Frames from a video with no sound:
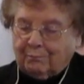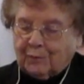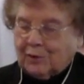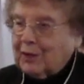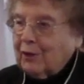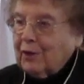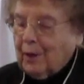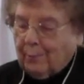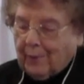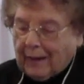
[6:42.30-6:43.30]

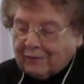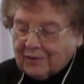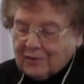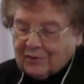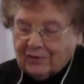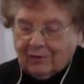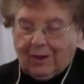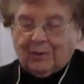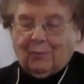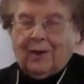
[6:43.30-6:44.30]
cereal breakfast
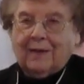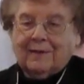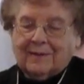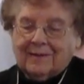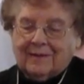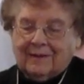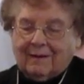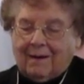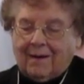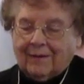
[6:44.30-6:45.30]
on the way to the
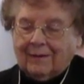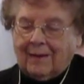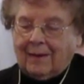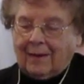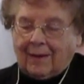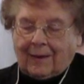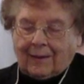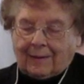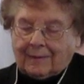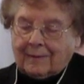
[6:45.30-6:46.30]
synagogue,
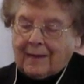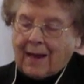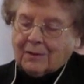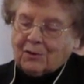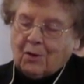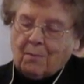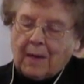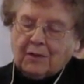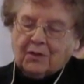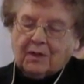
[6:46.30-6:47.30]
not so
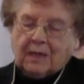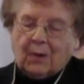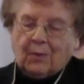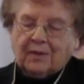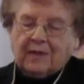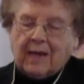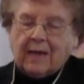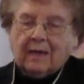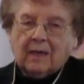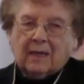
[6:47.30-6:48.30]
much that they were
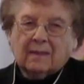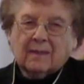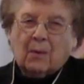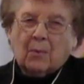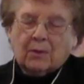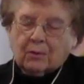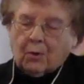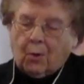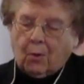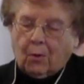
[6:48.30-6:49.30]
taking someone's
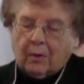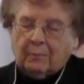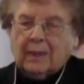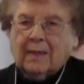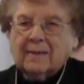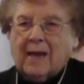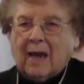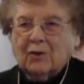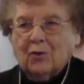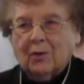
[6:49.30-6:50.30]
corn, because
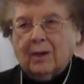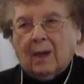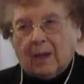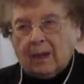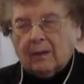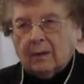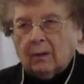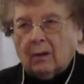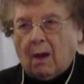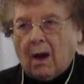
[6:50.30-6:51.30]
actually in the
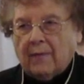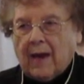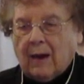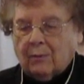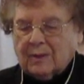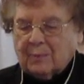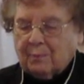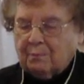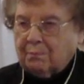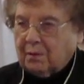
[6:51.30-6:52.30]
law that was
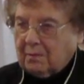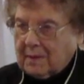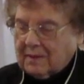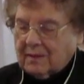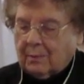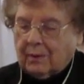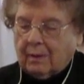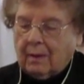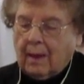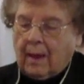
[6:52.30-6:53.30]

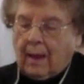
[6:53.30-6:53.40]
permissible,